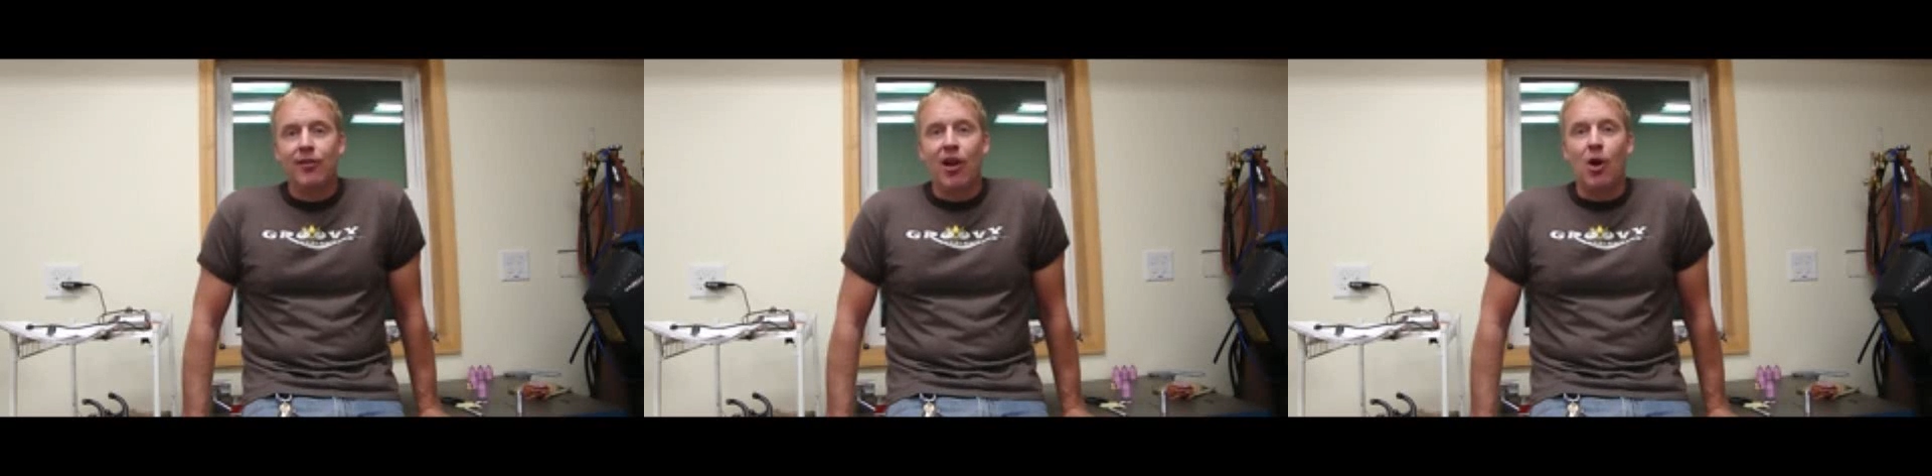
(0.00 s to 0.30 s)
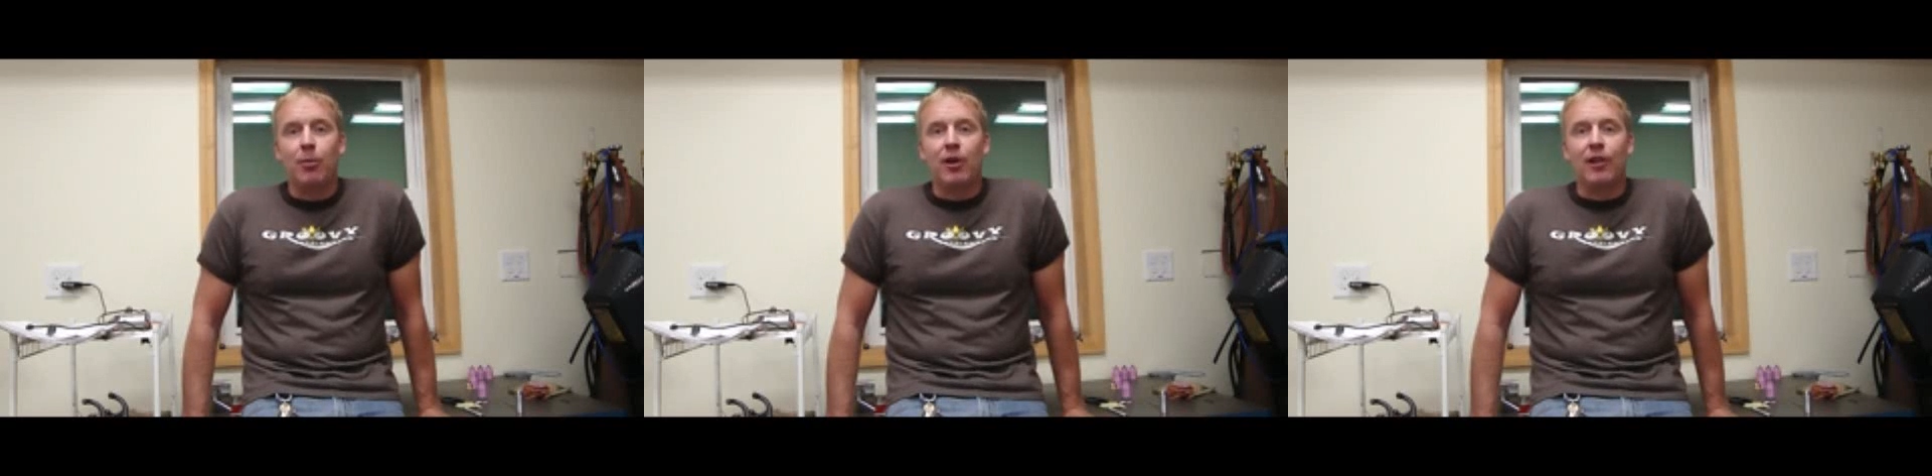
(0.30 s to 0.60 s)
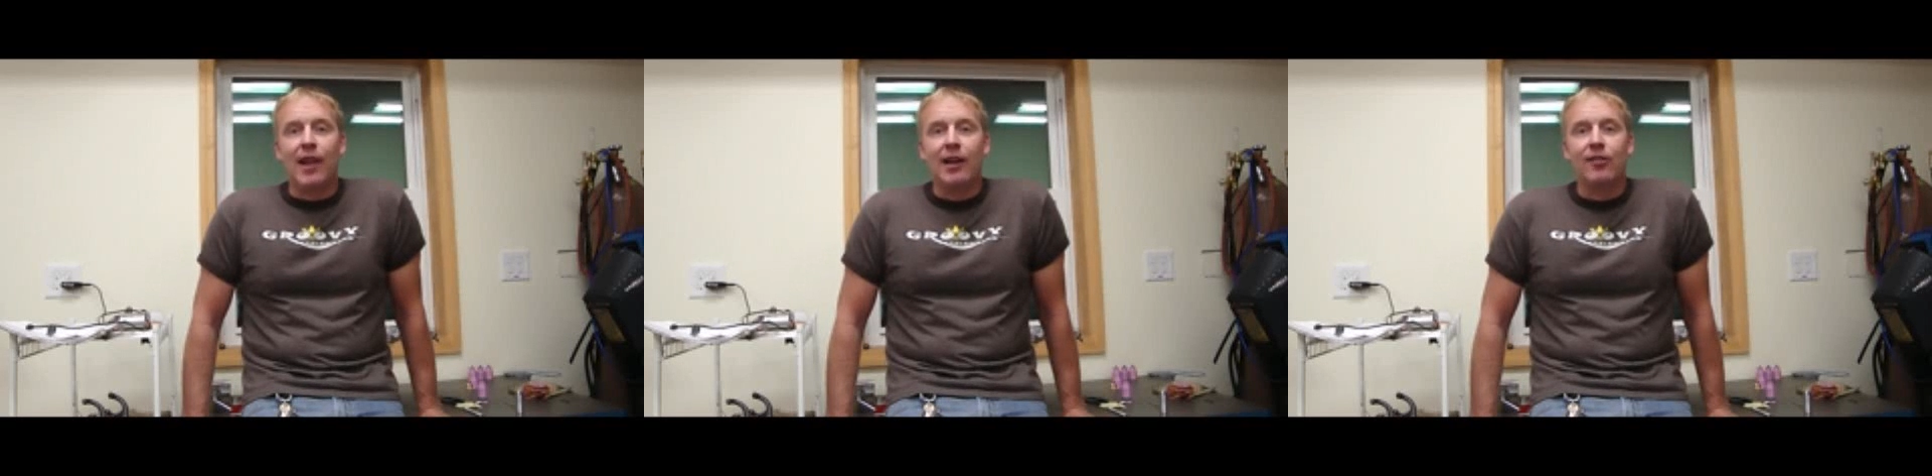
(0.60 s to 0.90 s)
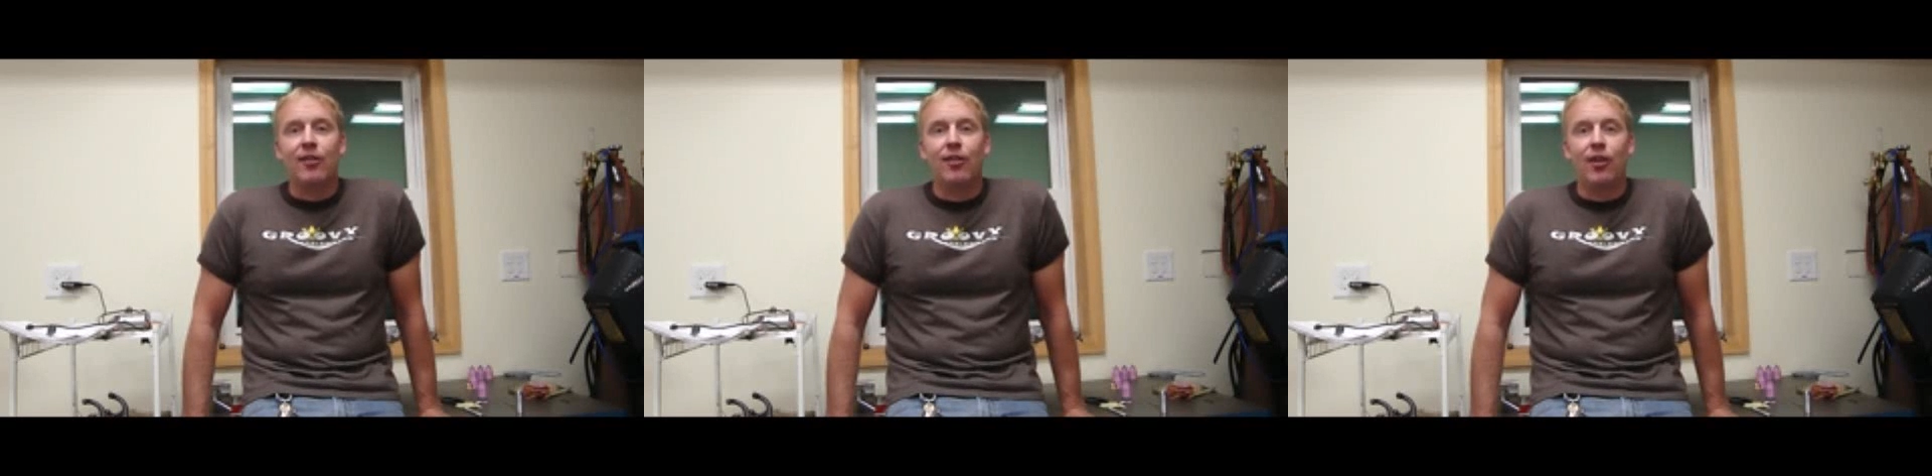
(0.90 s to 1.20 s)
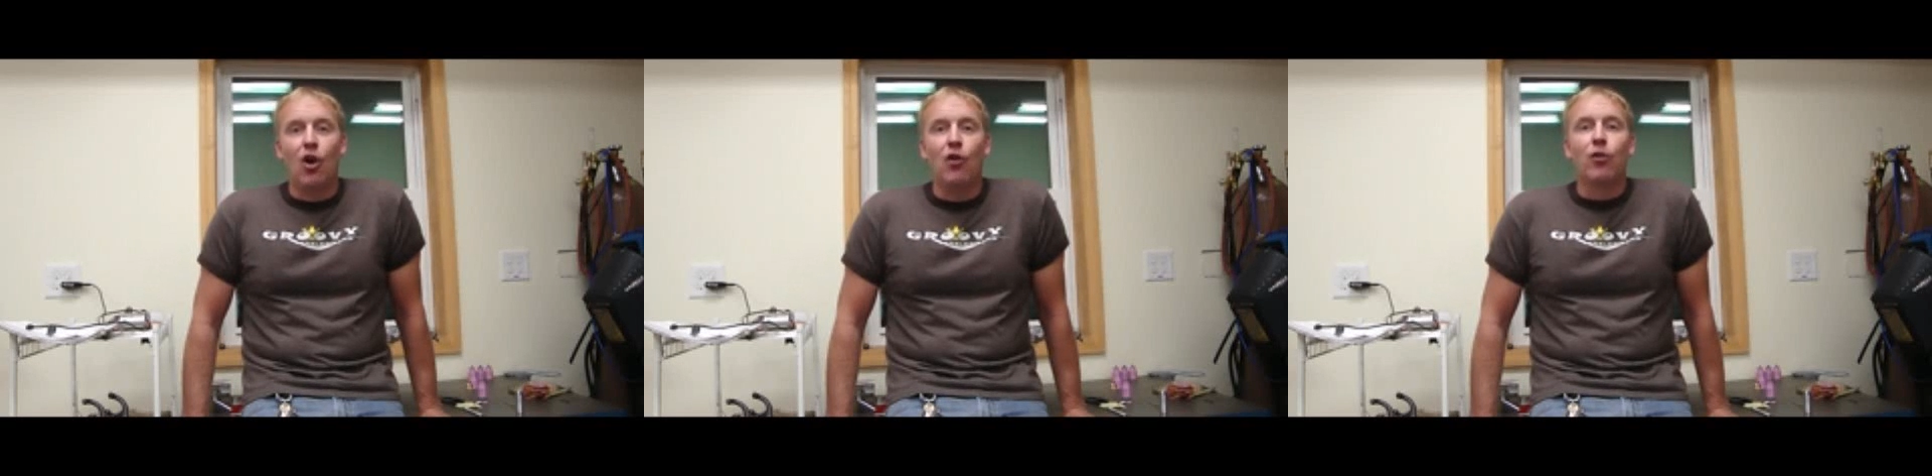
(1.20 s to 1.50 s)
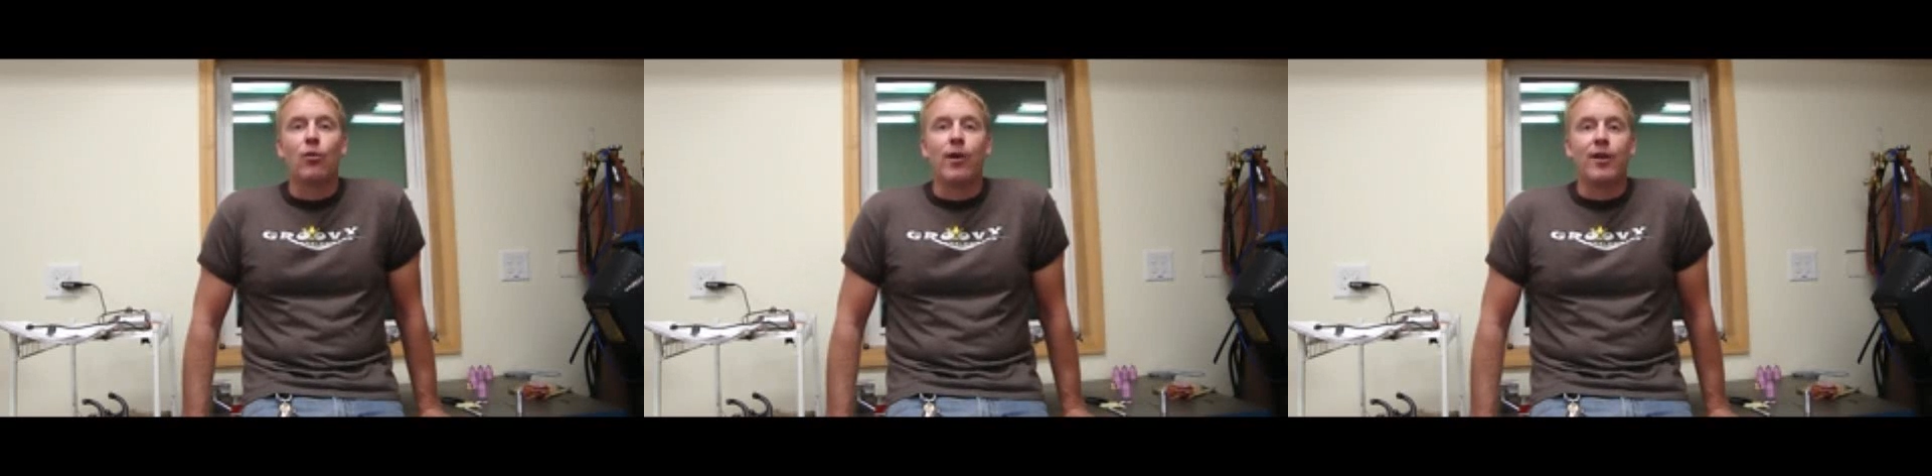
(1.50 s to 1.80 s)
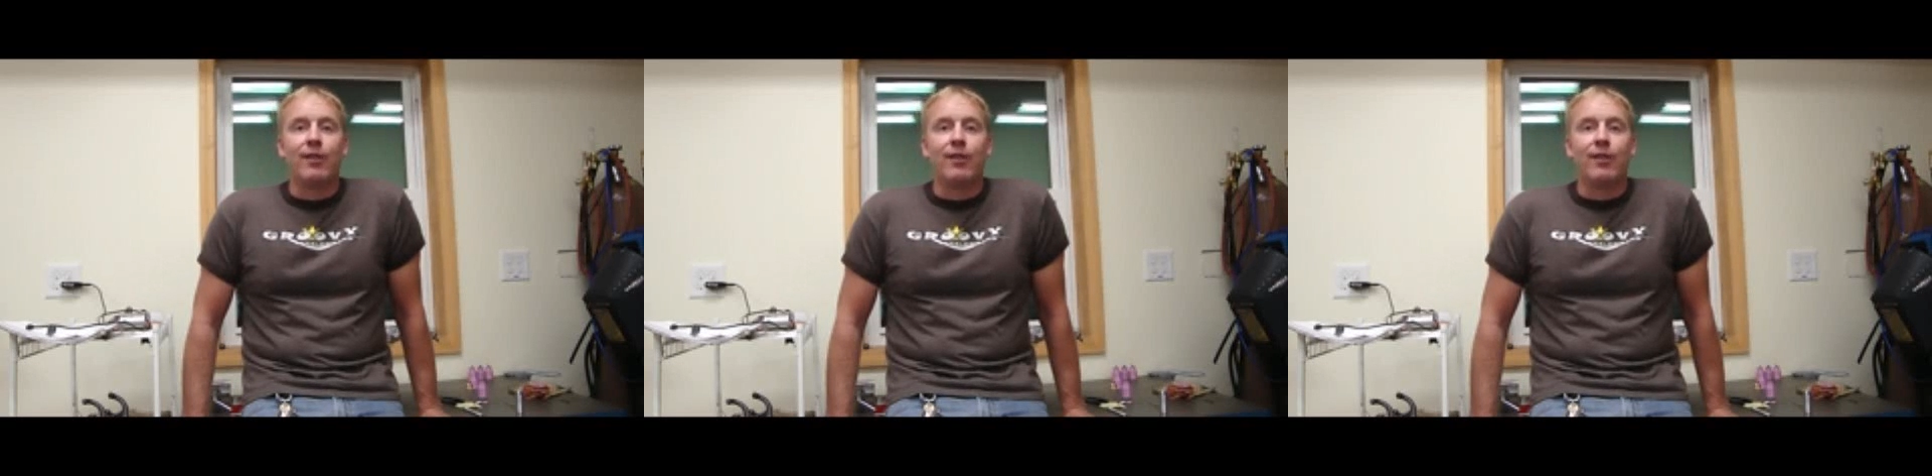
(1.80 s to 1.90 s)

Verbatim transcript: to help collect the overrun